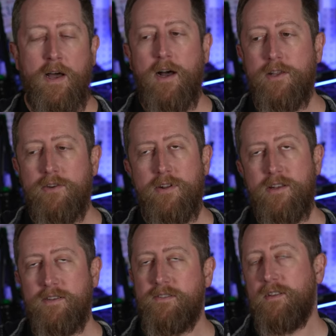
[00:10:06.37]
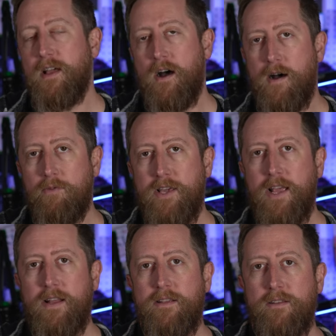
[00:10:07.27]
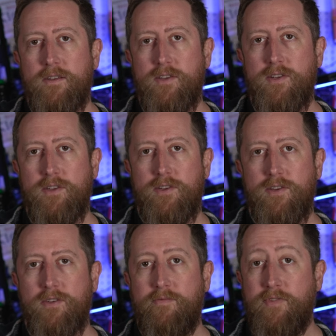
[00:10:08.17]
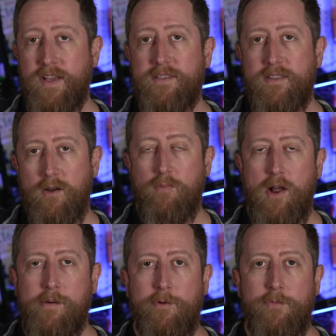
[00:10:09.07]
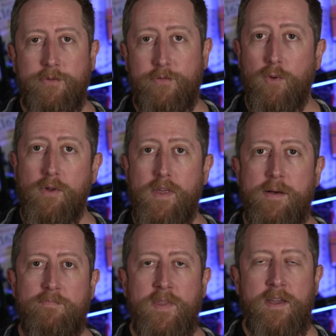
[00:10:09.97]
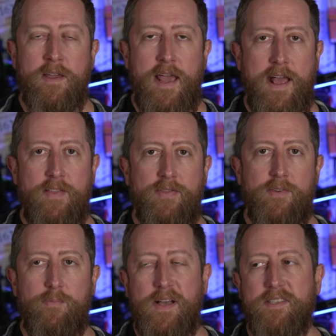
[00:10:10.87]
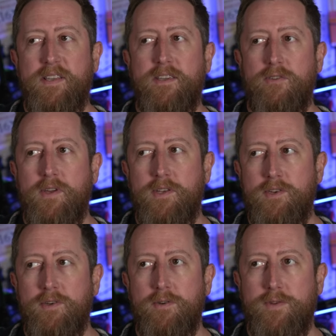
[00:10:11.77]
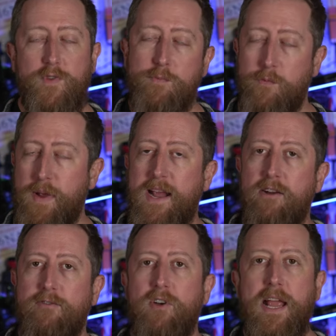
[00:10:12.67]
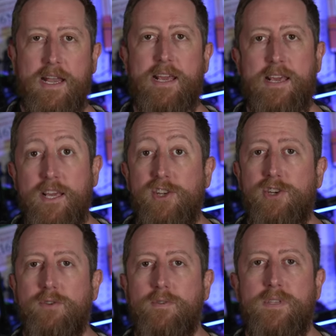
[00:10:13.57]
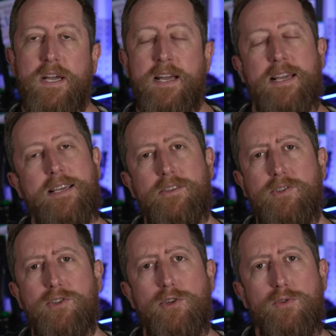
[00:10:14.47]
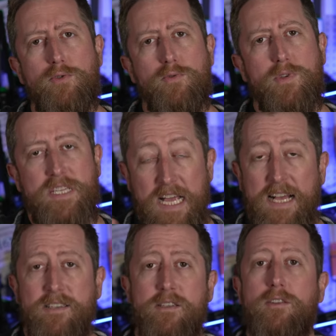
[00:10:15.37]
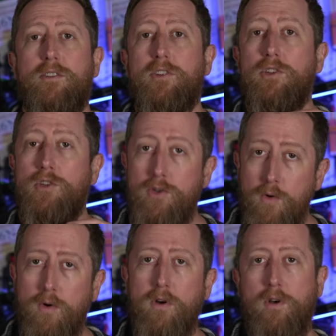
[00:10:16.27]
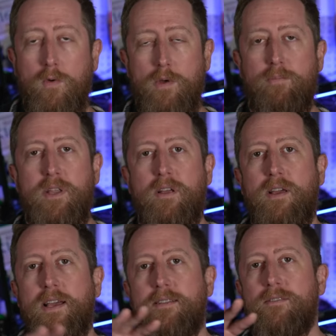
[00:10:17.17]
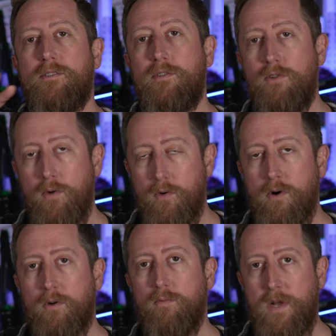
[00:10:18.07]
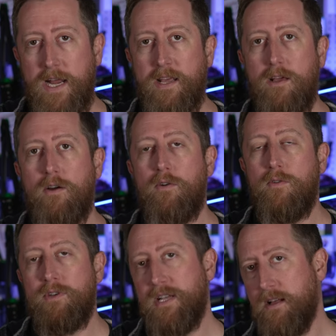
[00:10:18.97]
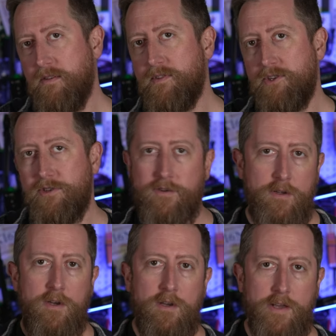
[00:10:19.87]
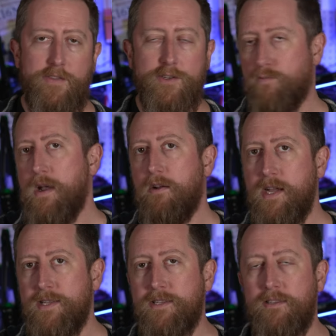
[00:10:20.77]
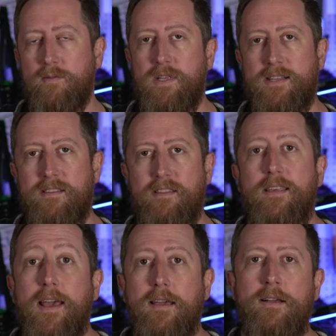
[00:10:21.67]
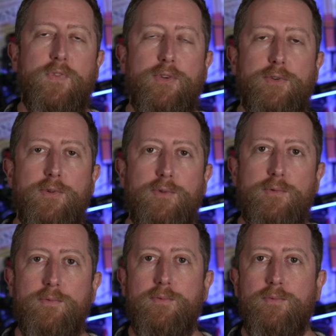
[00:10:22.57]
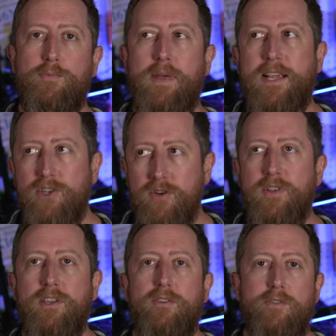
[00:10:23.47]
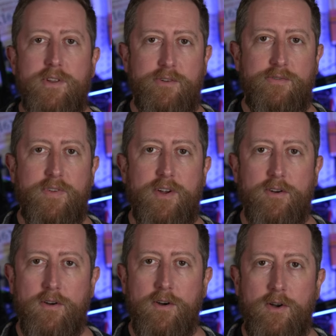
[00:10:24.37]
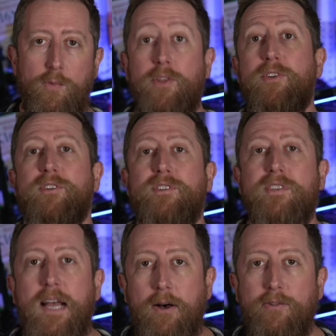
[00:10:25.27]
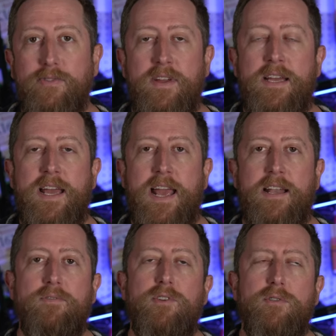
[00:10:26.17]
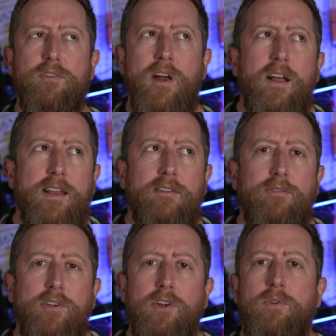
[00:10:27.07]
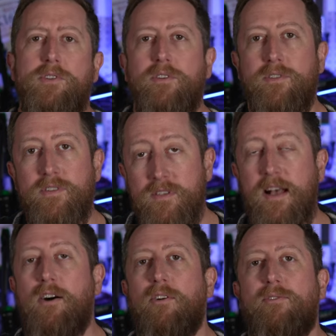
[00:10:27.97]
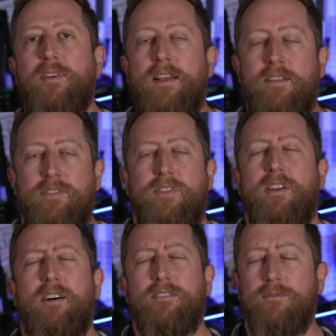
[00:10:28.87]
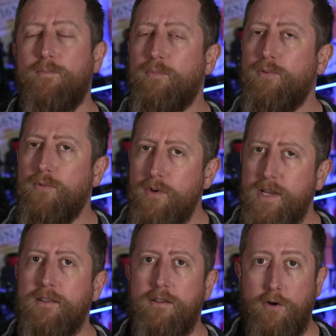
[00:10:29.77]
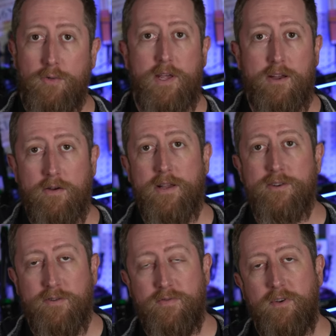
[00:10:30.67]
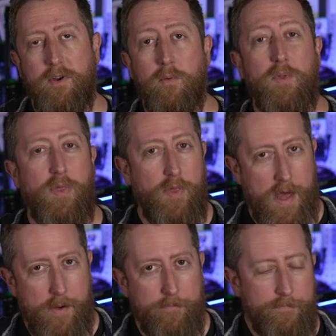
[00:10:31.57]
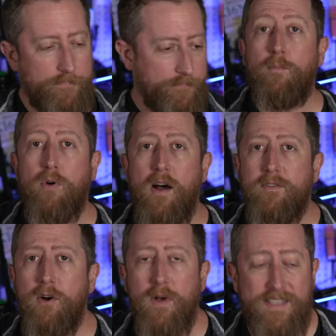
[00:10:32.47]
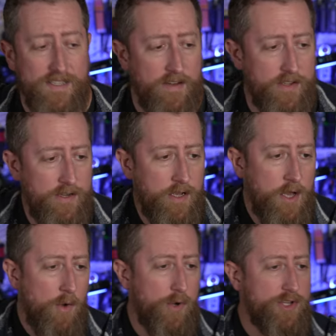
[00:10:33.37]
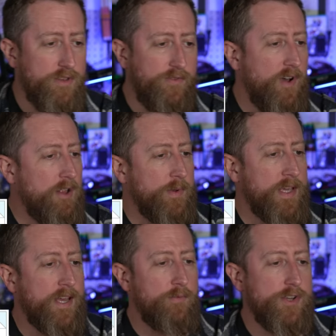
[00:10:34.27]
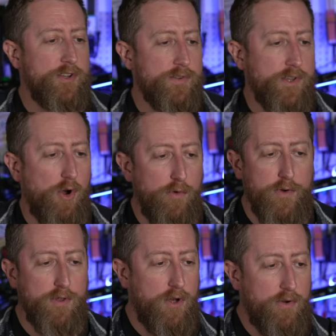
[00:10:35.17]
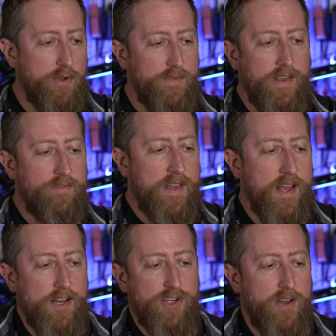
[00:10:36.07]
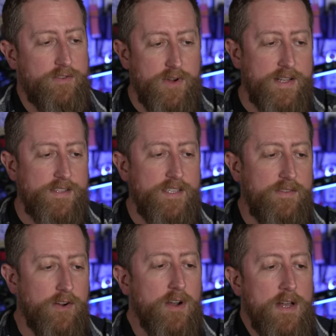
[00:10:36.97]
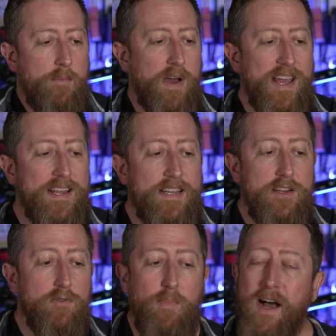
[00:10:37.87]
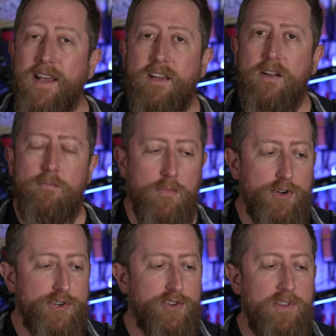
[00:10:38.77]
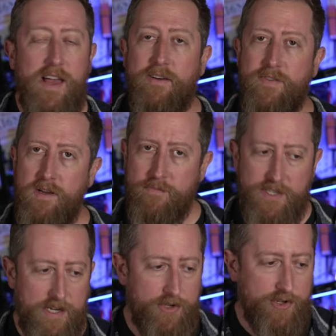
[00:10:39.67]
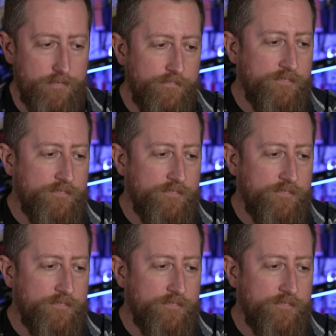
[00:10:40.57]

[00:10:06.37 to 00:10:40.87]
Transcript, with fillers: Uh, you're not necessarily obligated to fix their problems for them. And the best thing you can do to prepare for any issues is to test your equipment against your radio or television in this rare instance where that's a thing to make sure that you don't interfere with yourself. And if you're not interfering with yourself, then the odds are pretty low that you're interfering with them. Bravo 7, which of the following can reduce overload of a VHF transceiver by a nearby commercial FM station?